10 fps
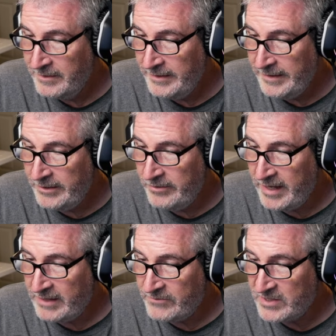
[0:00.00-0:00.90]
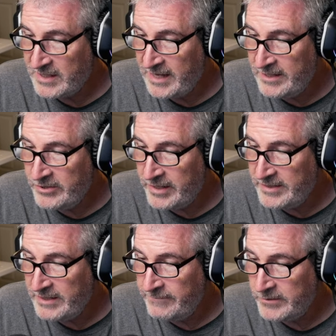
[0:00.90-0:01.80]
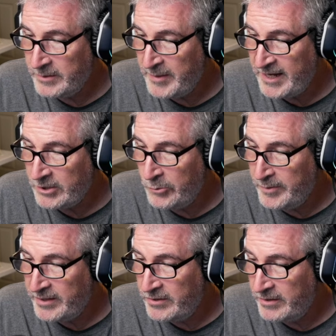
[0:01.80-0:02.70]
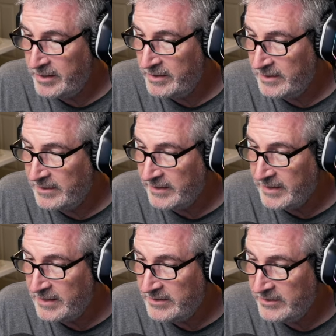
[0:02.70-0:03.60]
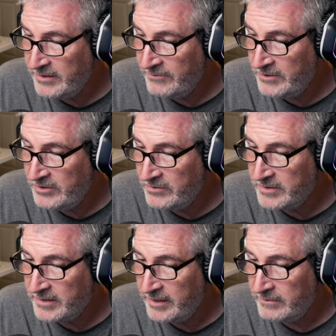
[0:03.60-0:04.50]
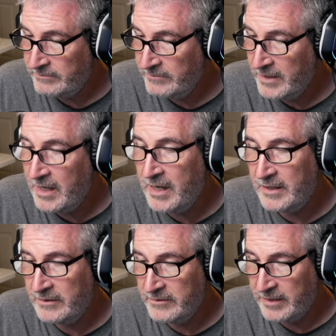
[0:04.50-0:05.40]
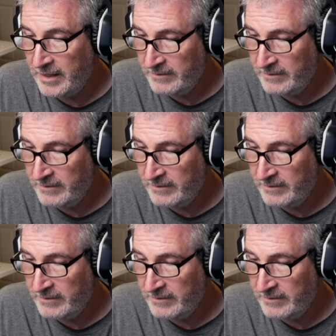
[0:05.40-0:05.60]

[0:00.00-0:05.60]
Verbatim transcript: Here they have to scan your ID for tobacco, beer, or anything like that to even do the sale. Ah, okay.